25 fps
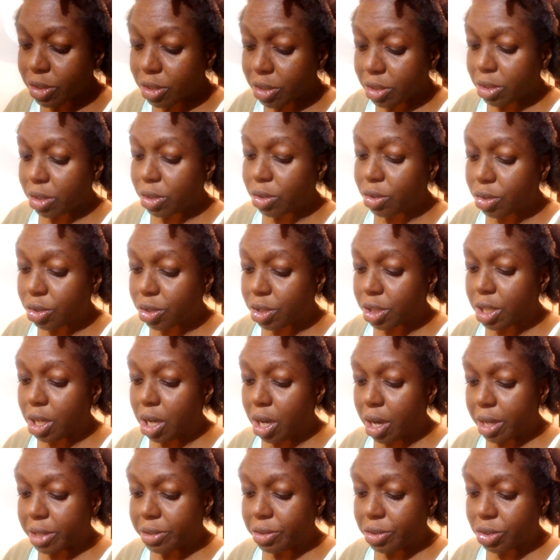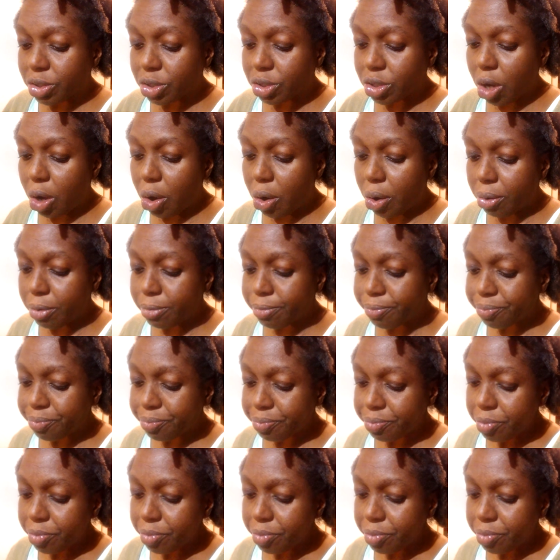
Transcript: is a good lunch. So,